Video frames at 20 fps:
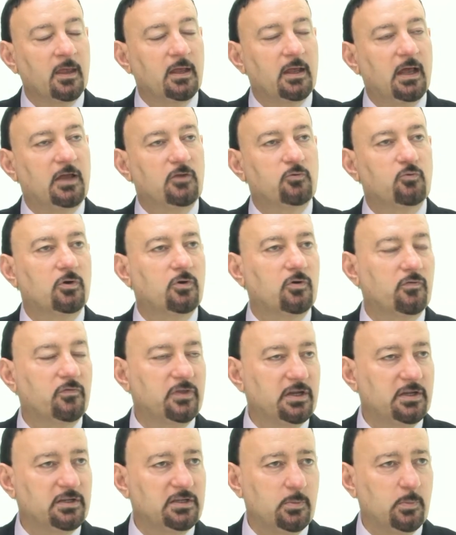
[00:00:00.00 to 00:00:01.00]
And one of their
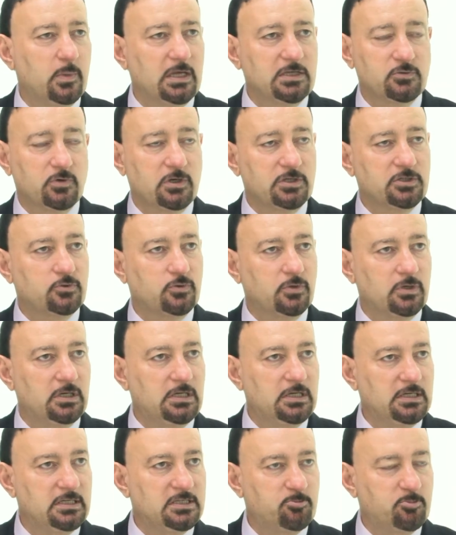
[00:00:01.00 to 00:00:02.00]
demands was to
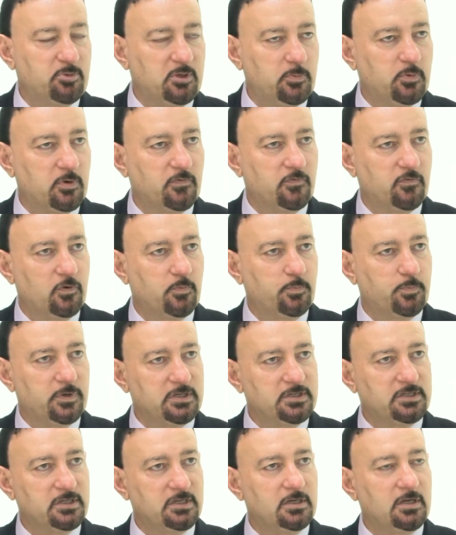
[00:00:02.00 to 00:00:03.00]
release people from
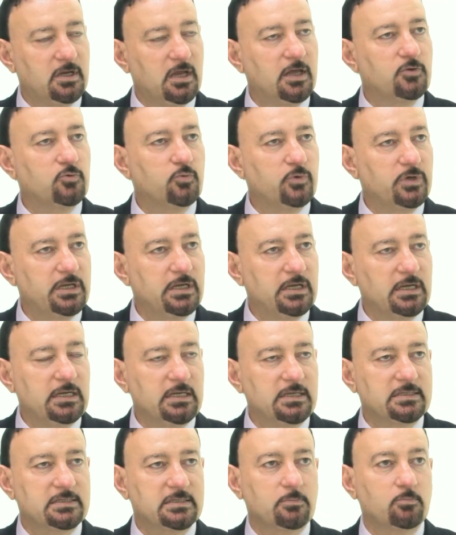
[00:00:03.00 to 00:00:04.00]
prison, and we
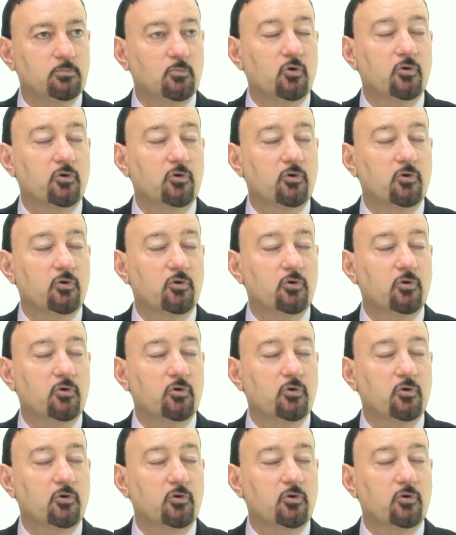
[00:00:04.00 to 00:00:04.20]
released more